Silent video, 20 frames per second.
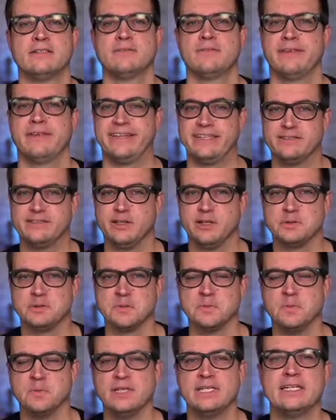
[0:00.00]
That's
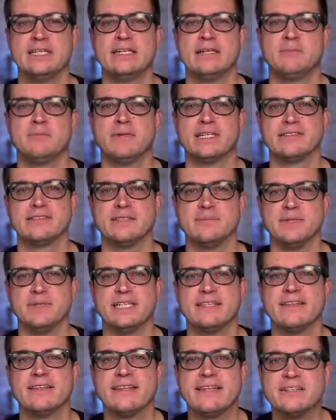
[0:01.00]
awesome. Maxim,
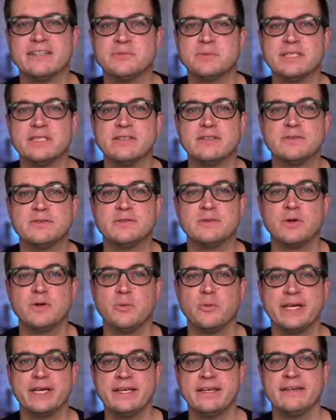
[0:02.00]
there's been
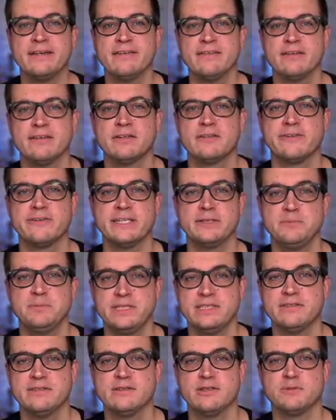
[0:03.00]
so many great
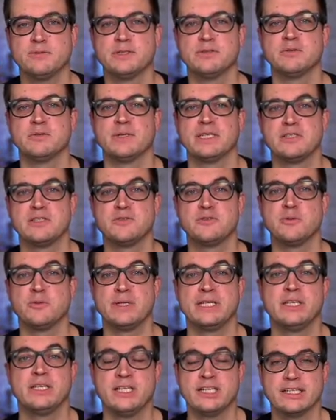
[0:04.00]
pieces of information, so
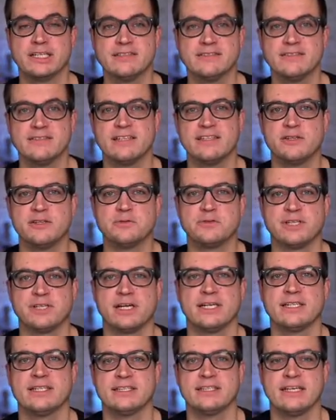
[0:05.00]
many nuggets that you've
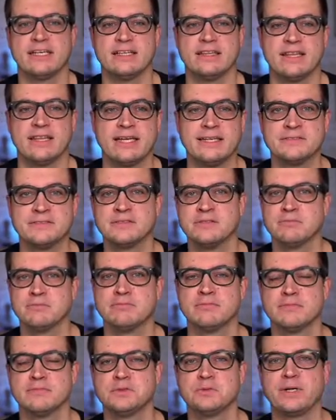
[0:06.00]
shared in the last
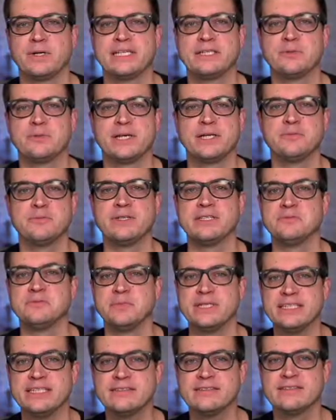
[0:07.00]
20, 25
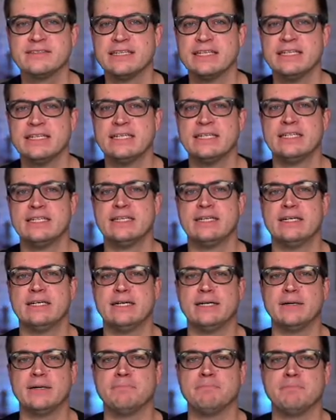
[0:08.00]
minutes.
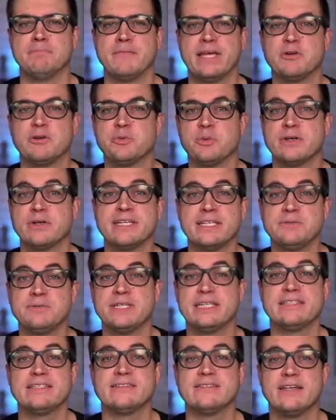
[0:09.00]
And I was wondering if
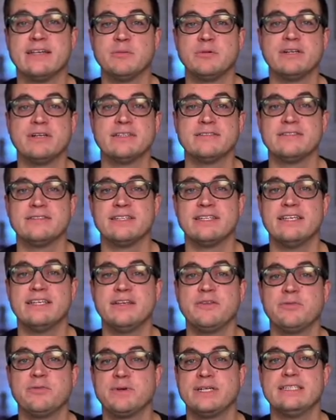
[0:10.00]
you can summarize the
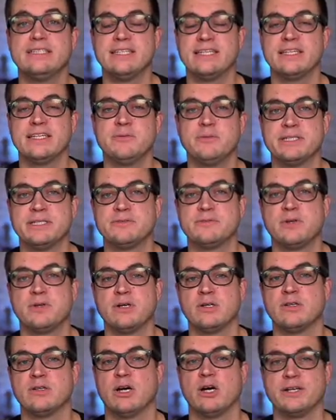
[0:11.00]
key 3 takeaways
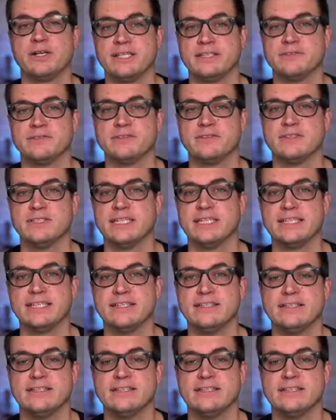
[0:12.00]
for our audience today.